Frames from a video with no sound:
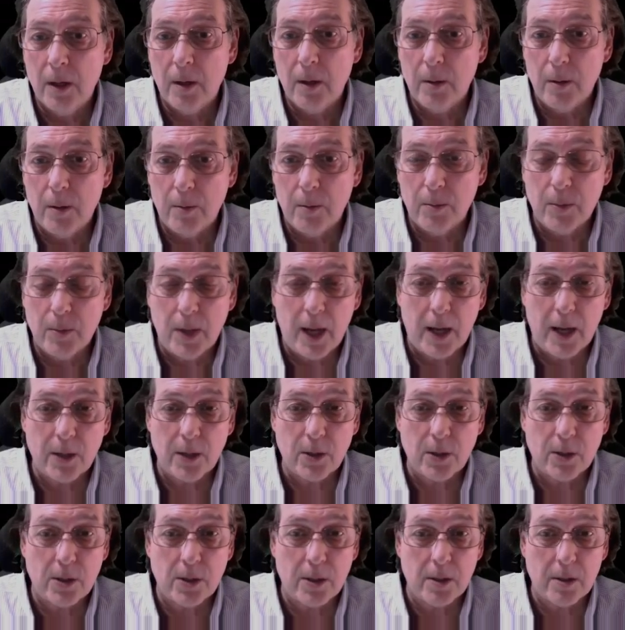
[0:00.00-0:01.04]
It
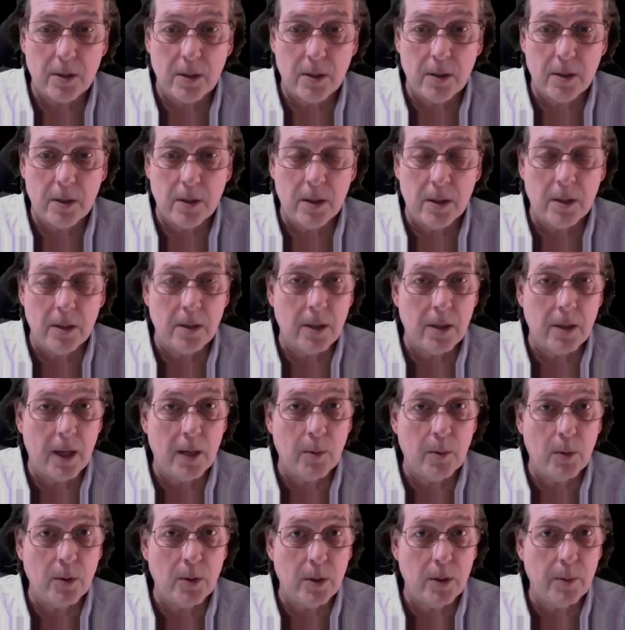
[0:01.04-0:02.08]
caches it in
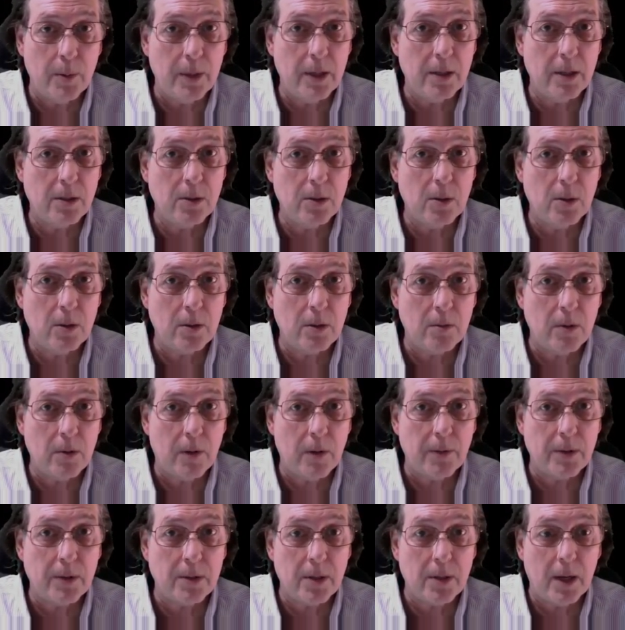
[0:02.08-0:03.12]
DynamoDB, so you can
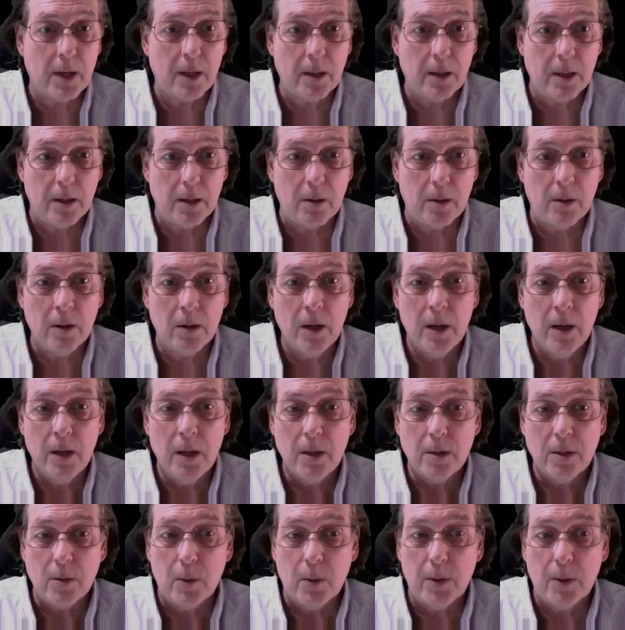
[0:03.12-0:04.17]
reference that later.
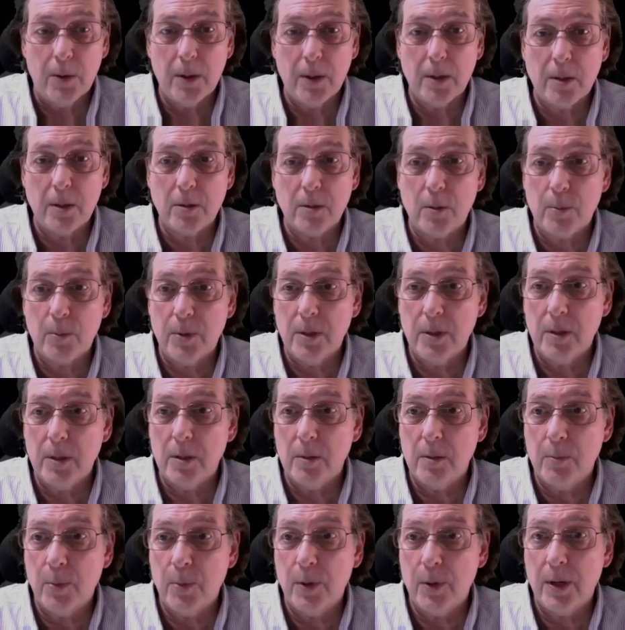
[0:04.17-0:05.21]
So we think this will
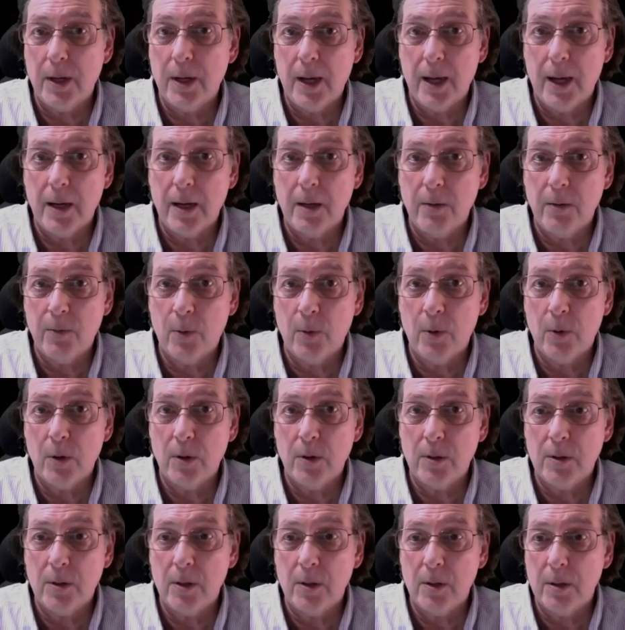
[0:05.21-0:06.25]
be pretty handy for
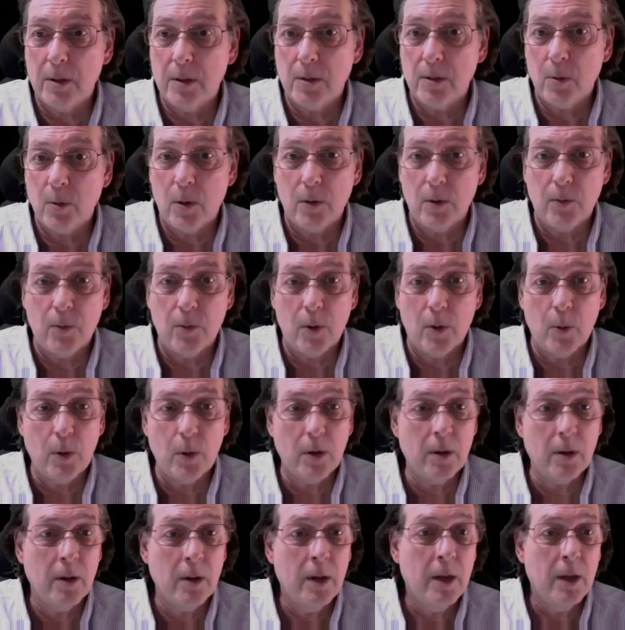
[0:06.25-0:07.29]
utilities going
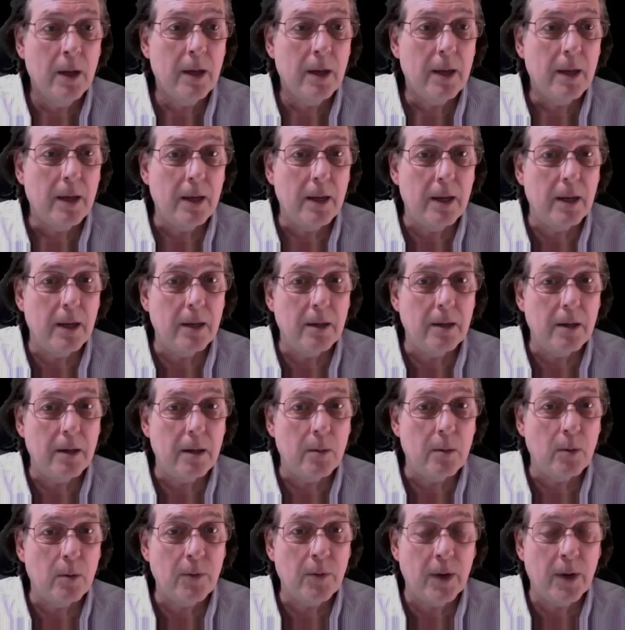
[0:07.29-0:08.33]
forward. And uh,
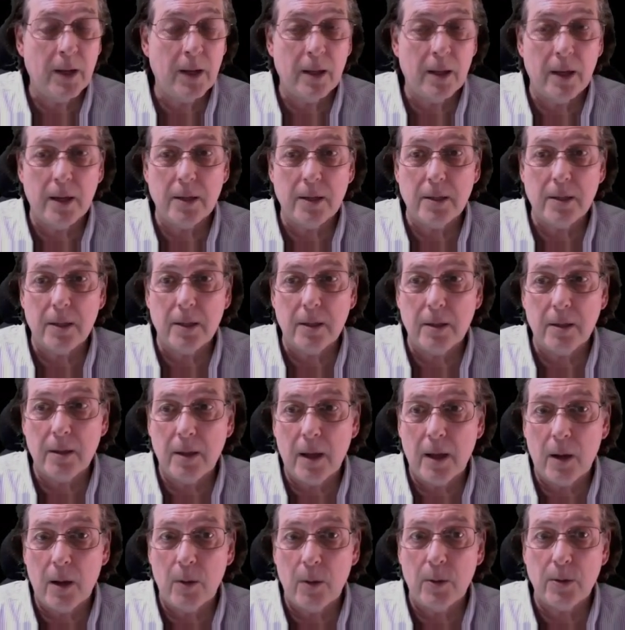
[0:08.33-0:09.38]
we're finalizing
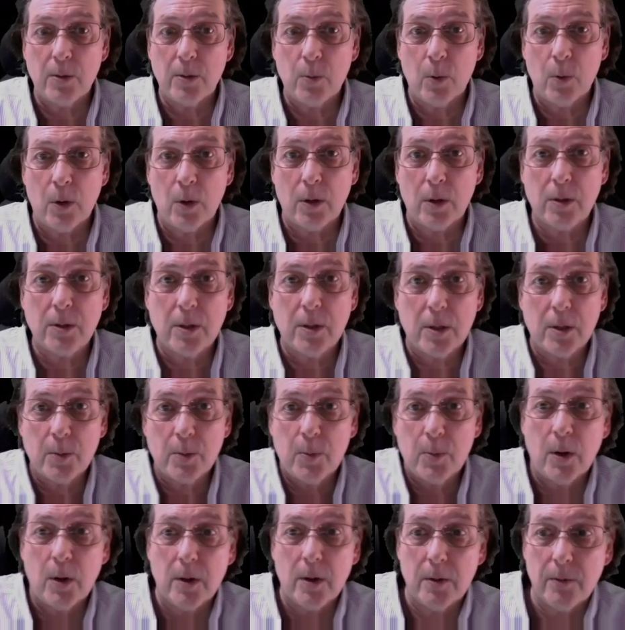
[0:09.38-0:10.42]
how this works as
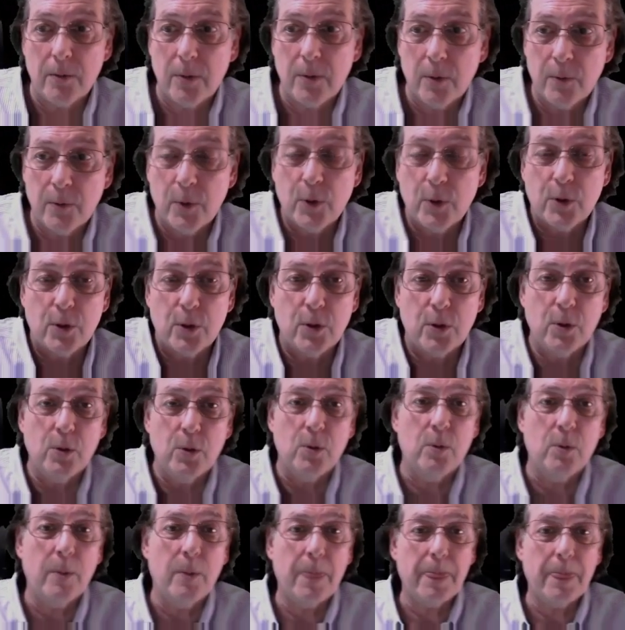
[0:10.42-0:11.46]
part of version
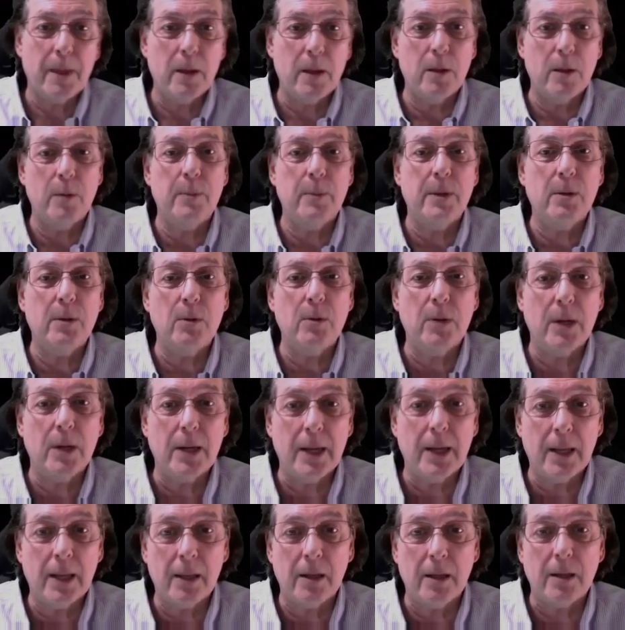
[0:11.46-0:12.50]
two of the Meter Data
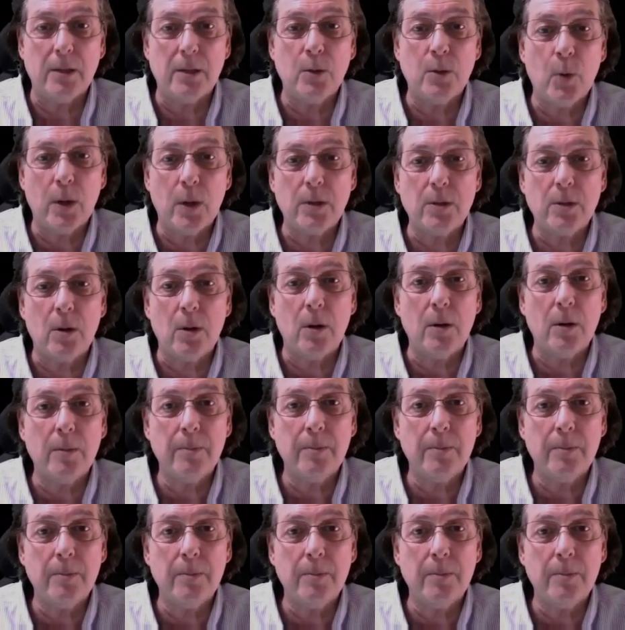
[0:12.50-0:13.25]
Analytics Quick Start.